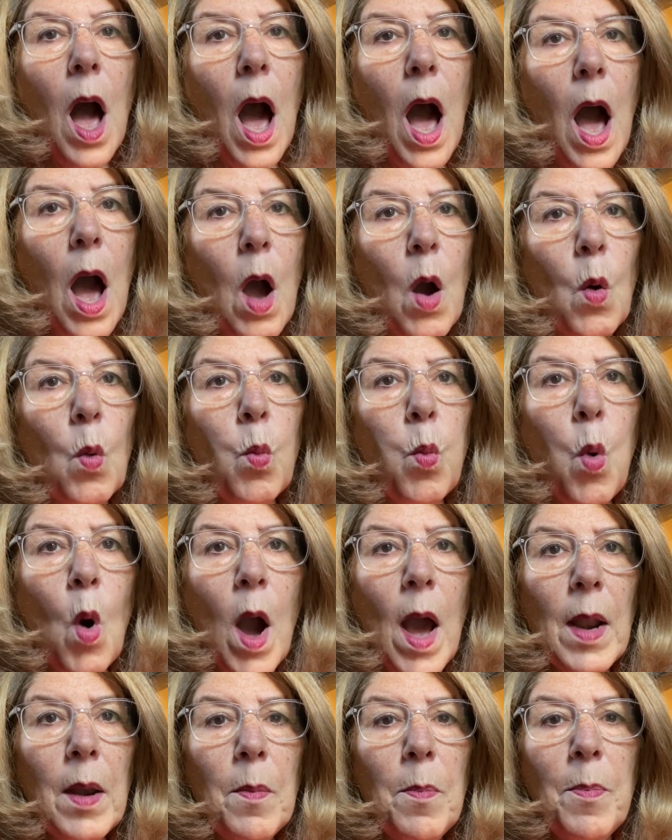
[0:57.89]

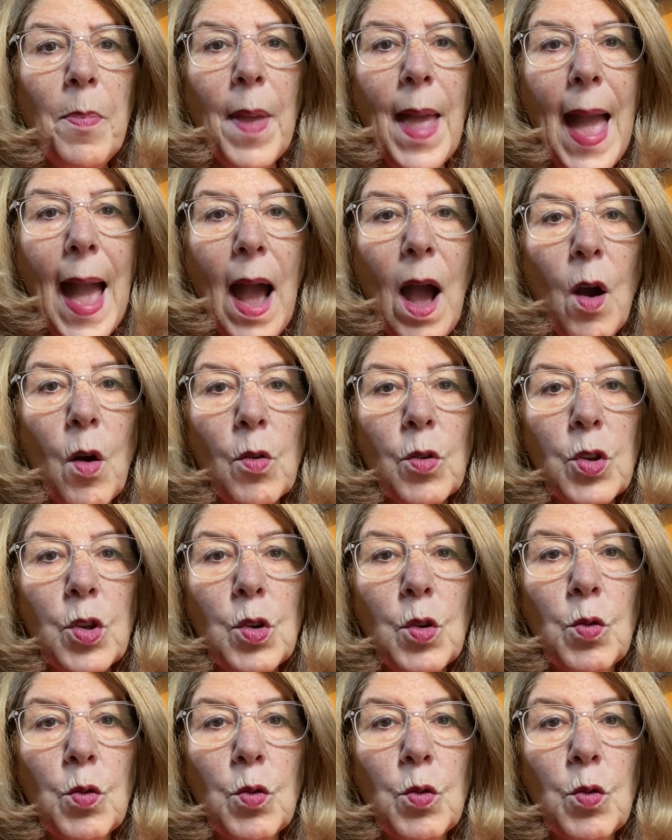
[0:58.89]
What about